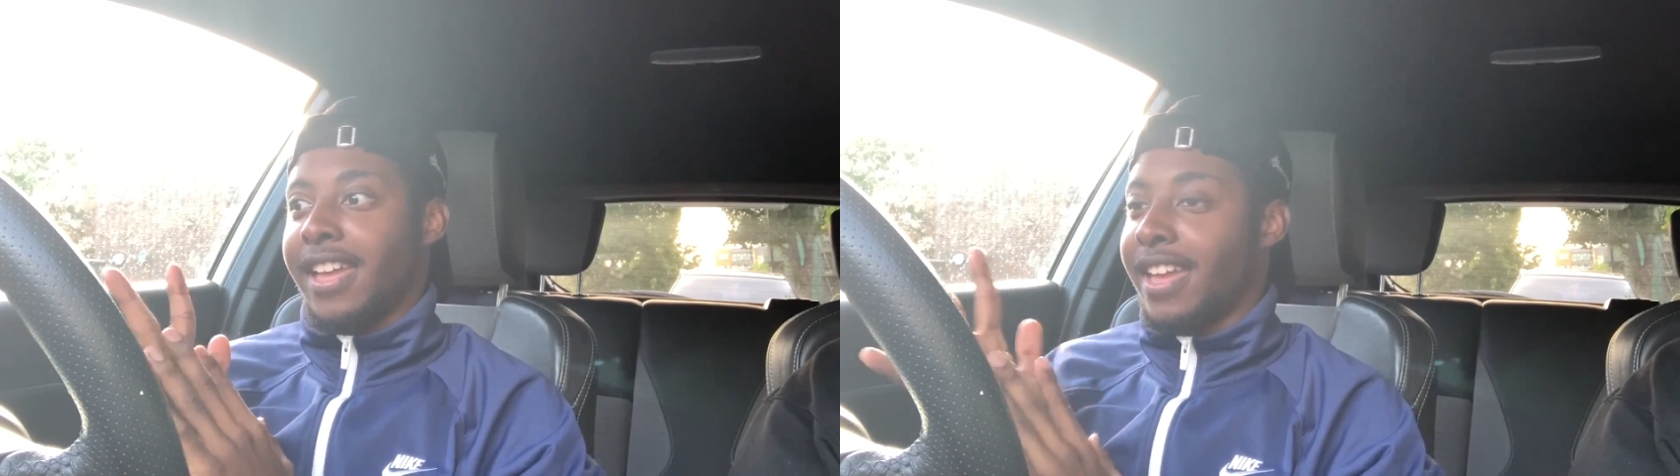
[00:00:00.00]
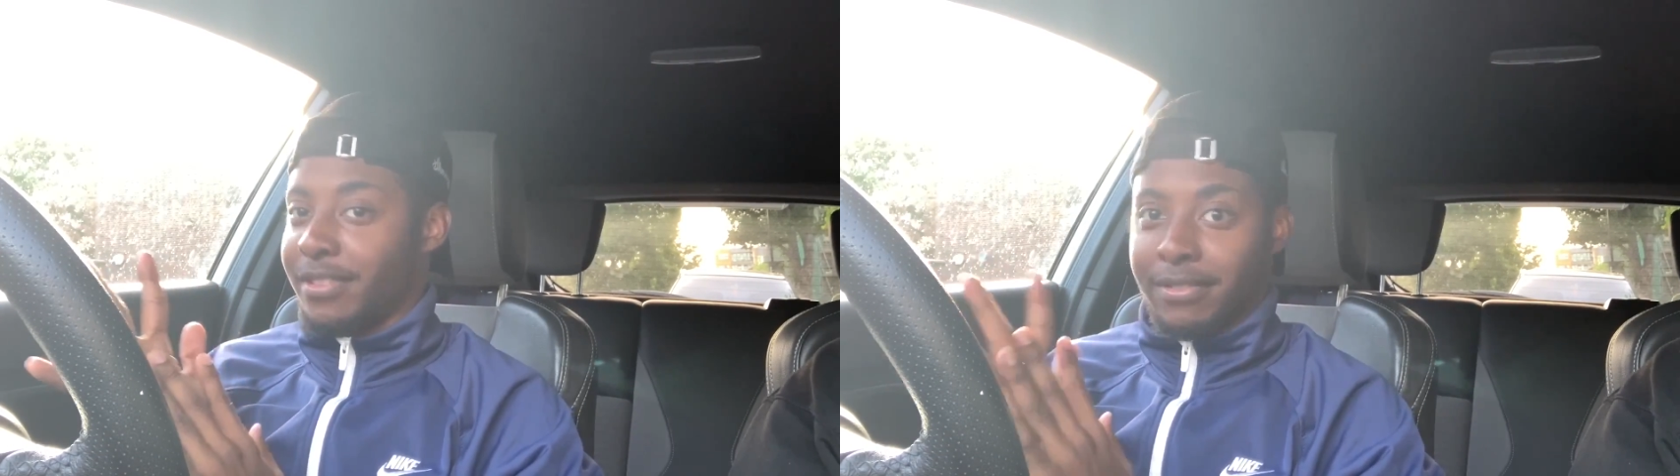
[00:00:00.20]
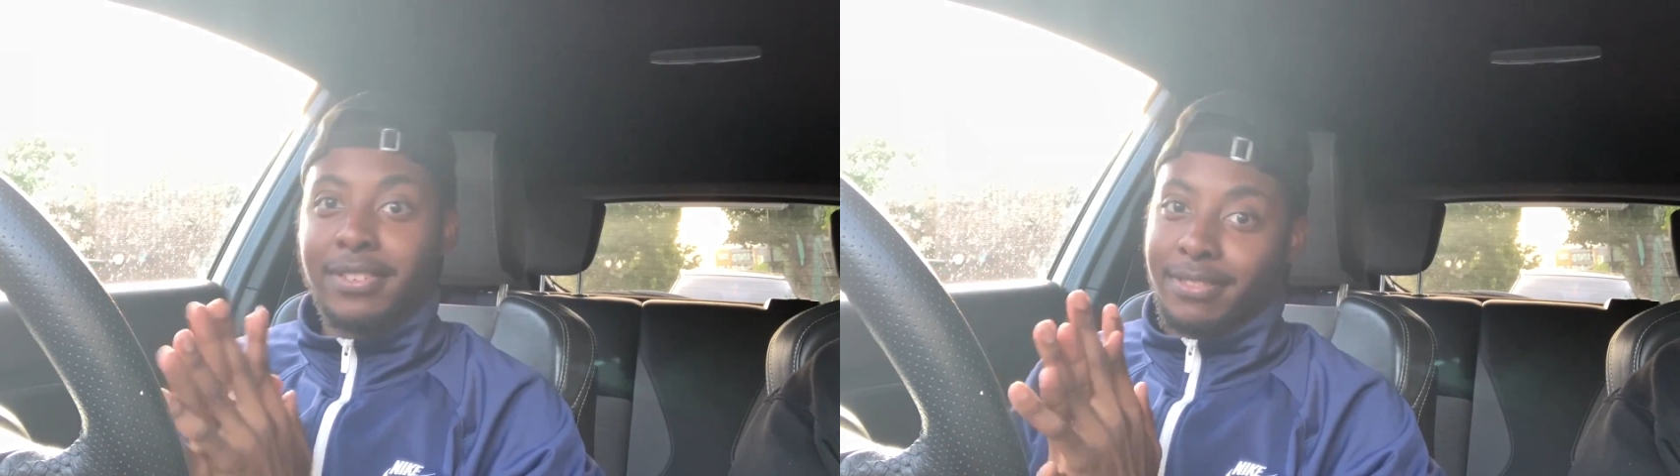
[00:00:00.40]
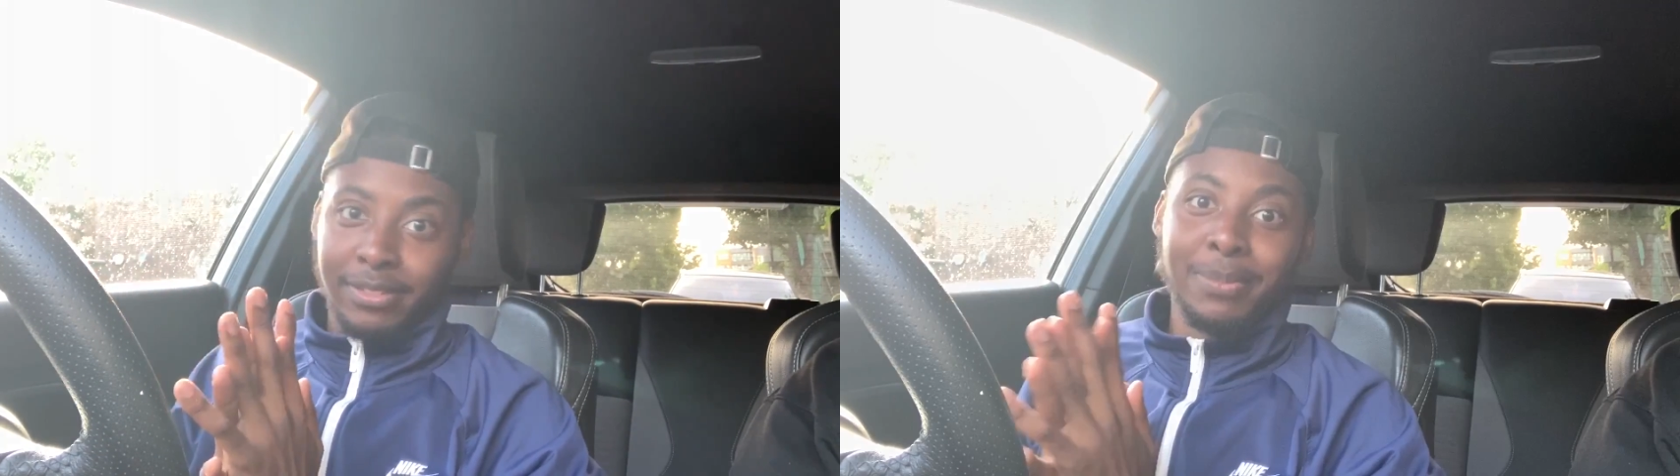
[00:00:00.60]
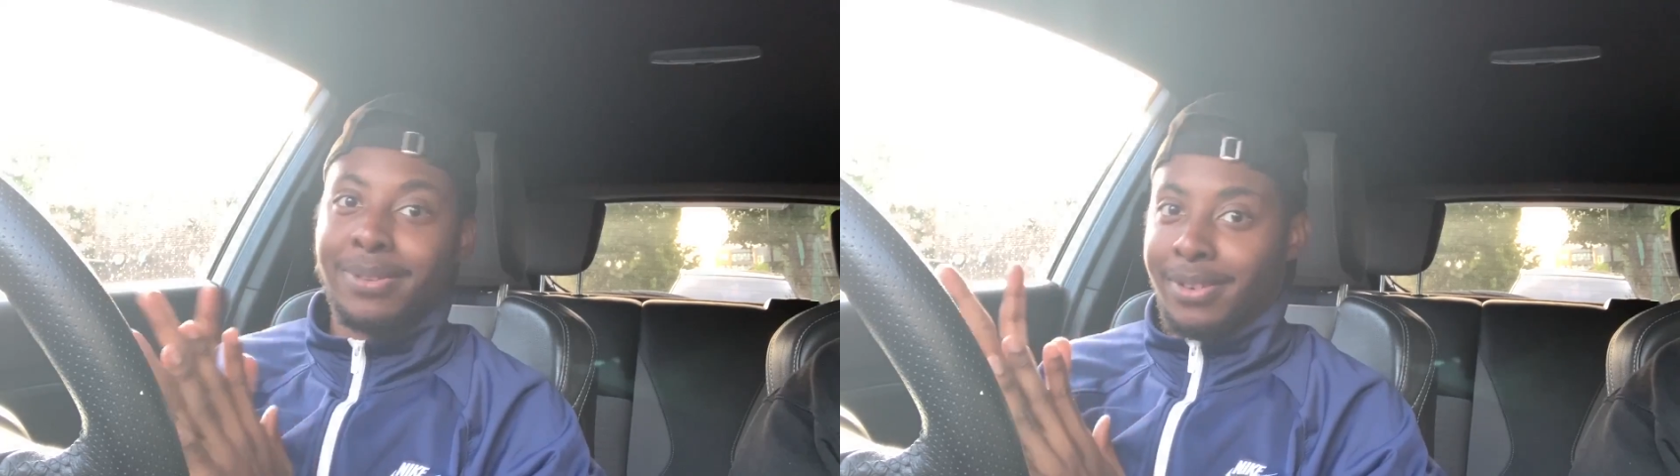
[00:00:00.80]
it's
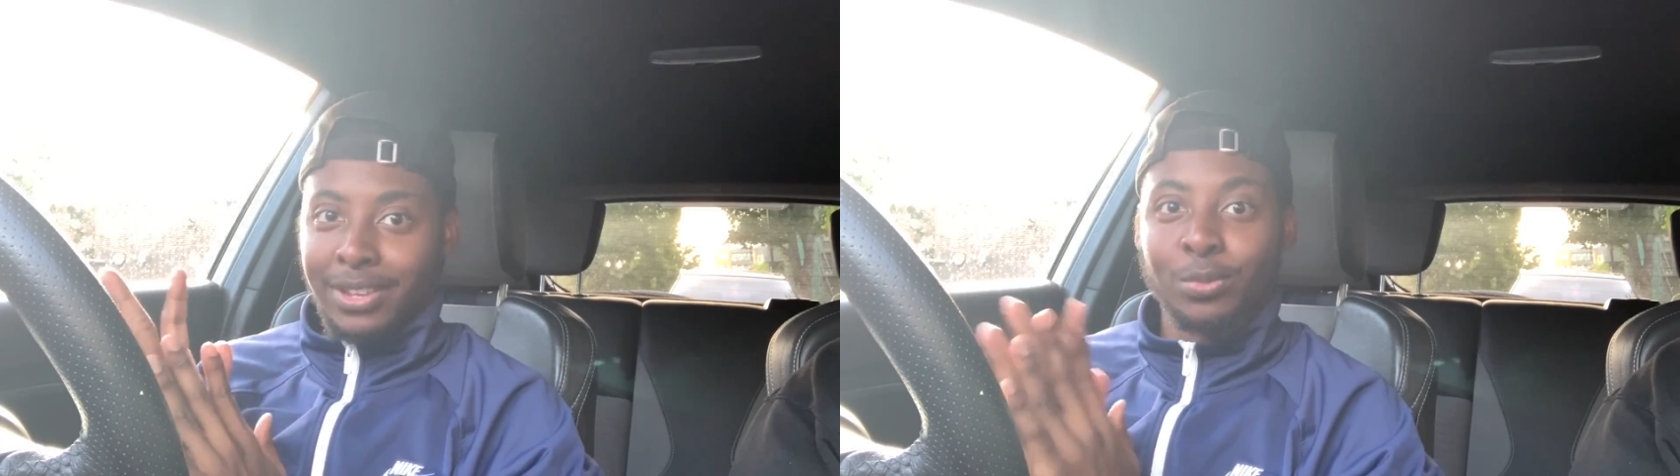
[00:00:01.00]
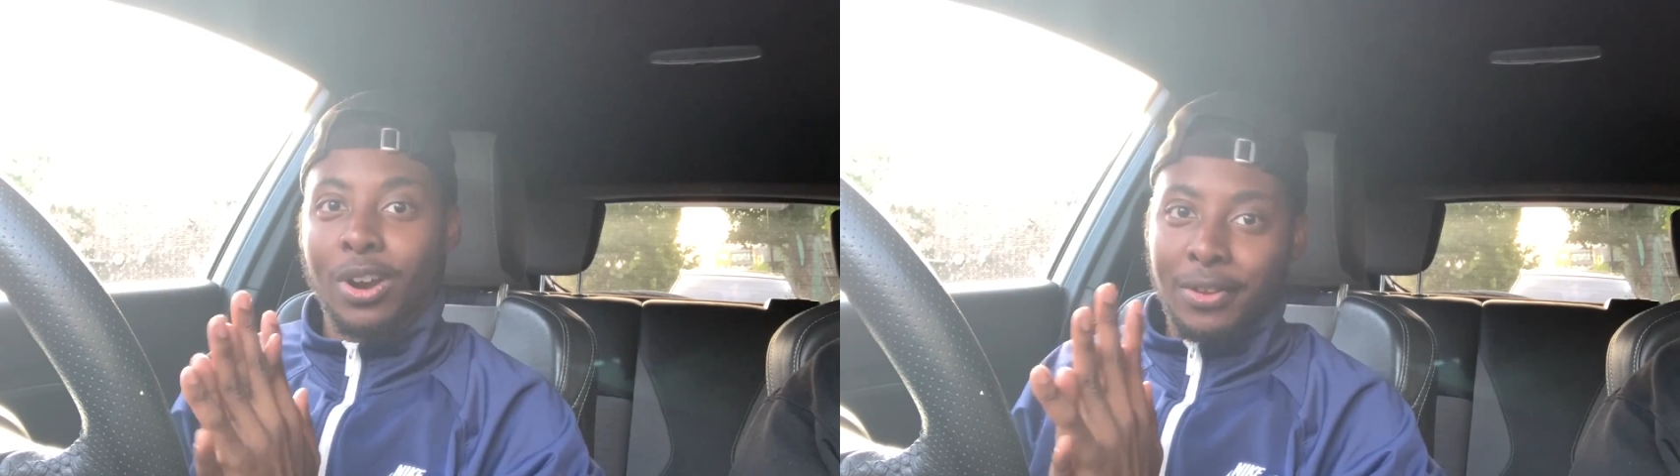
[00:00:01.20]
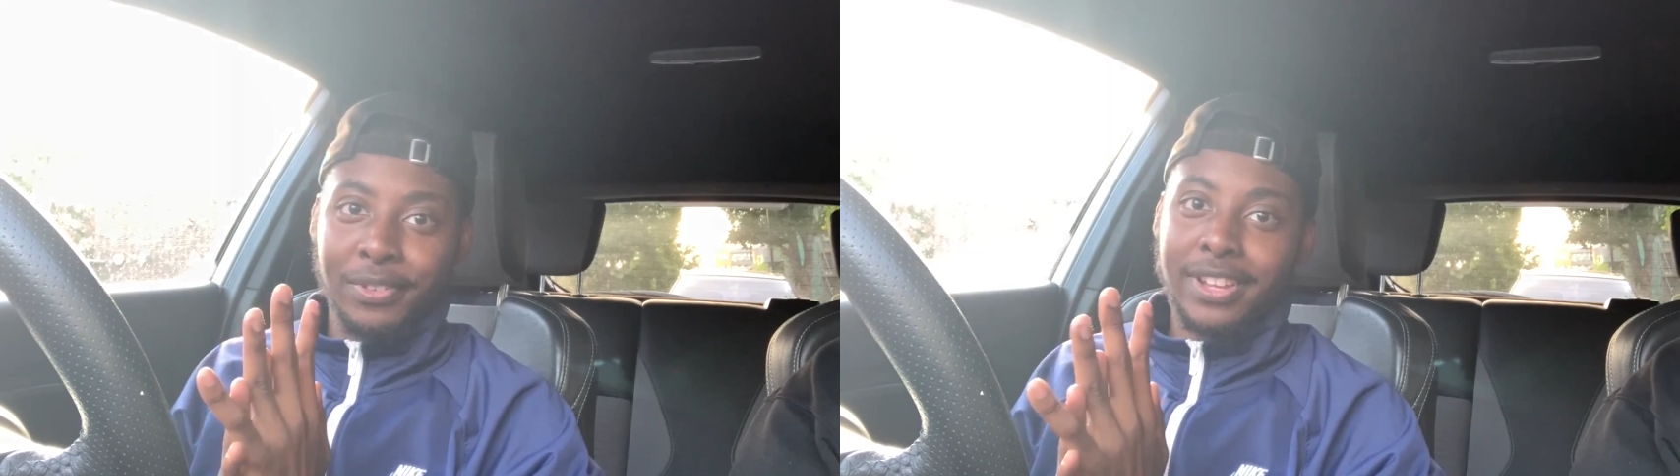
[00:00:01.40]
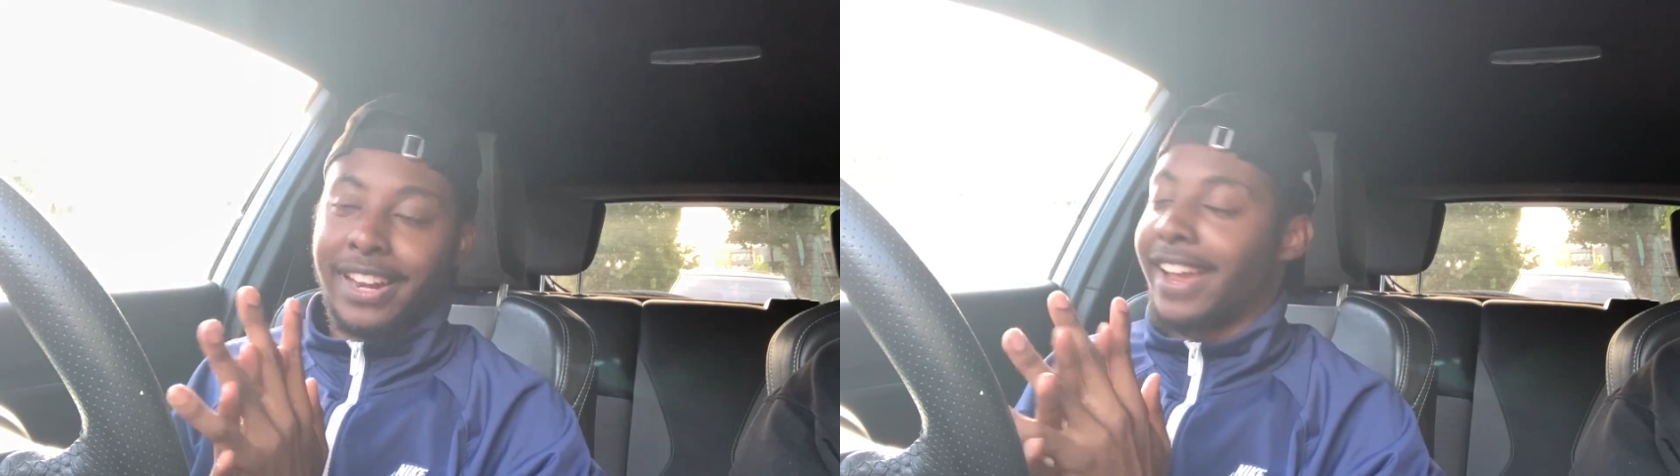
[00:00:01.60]
worth it.